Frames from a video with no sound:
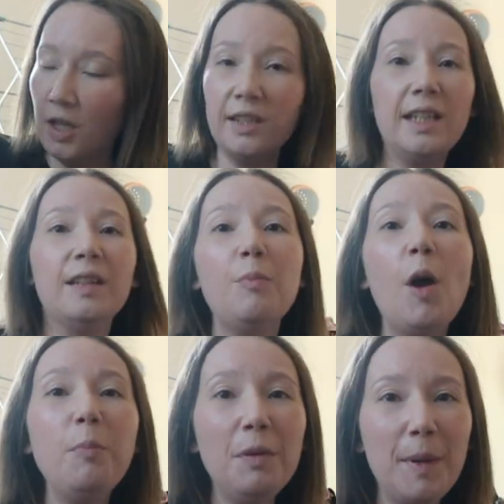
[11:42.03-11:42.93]
See, the
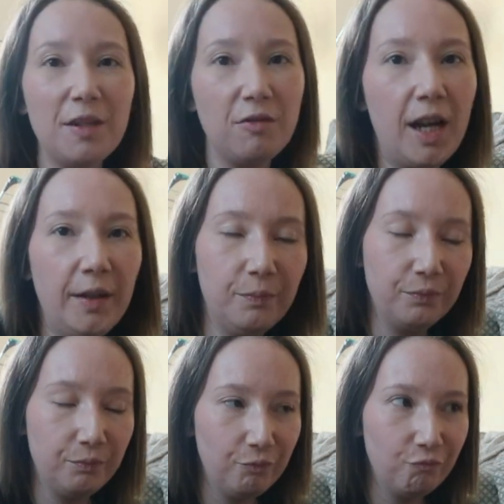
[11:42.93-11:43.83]
problem is, right,
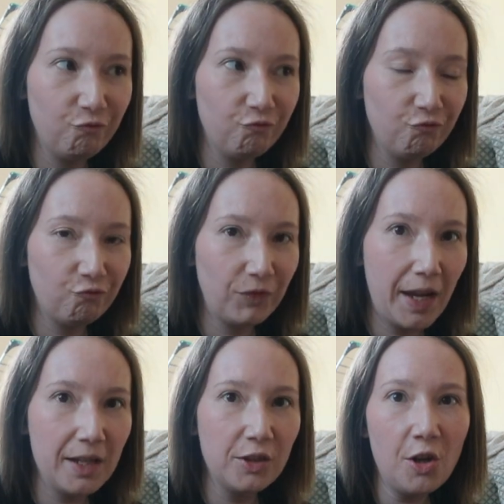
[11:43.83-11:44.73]

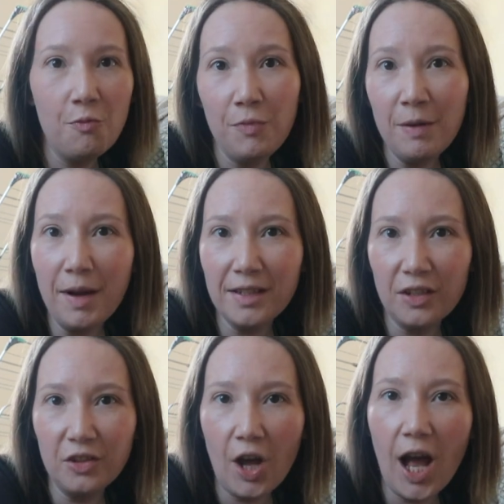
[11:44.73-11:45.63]
so me and my
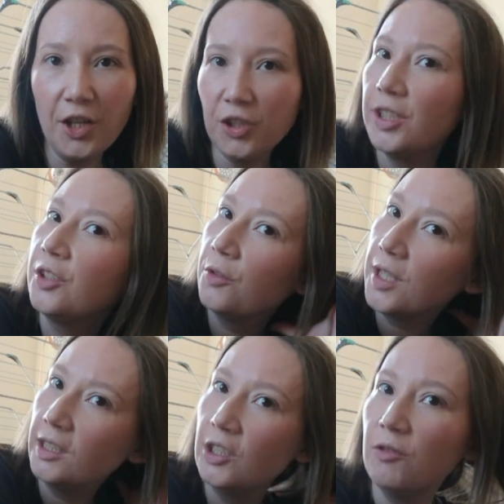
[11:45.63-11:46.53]
sister actually don't
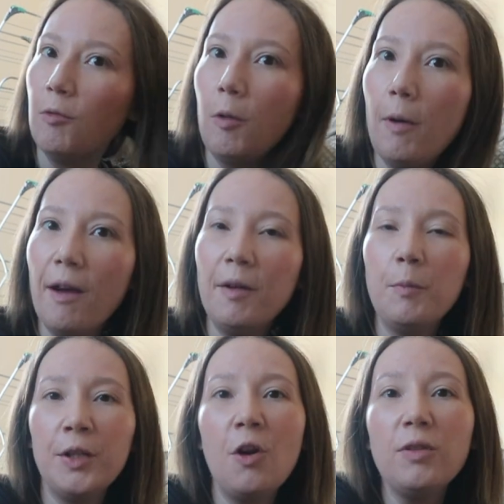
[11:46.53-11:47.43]
tell each other what we're wearing.
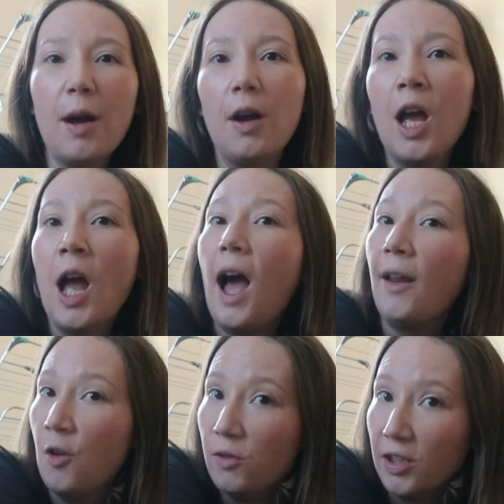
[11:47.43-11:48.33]
We know that I
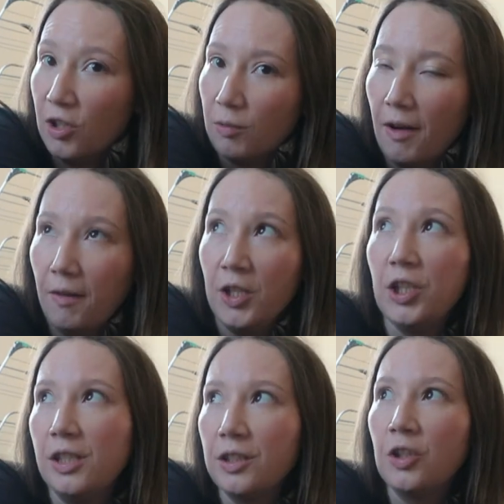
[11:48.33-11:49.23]
know that she's wearing
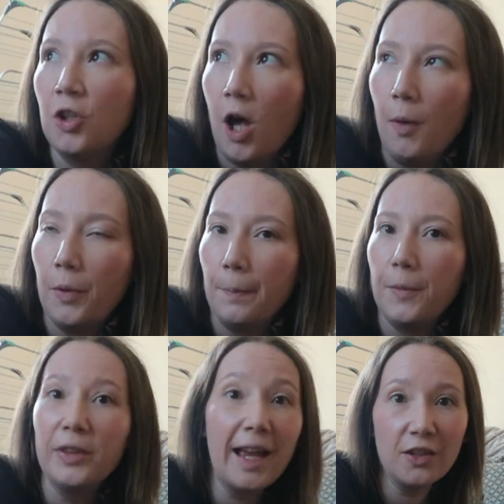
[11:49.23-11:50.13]
jeans and a top,
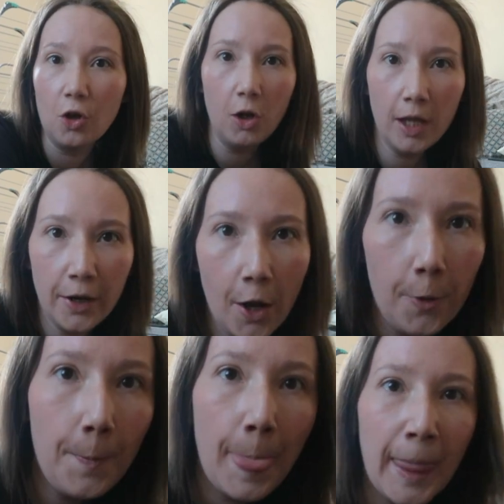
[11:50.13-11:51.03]
but that's all I know.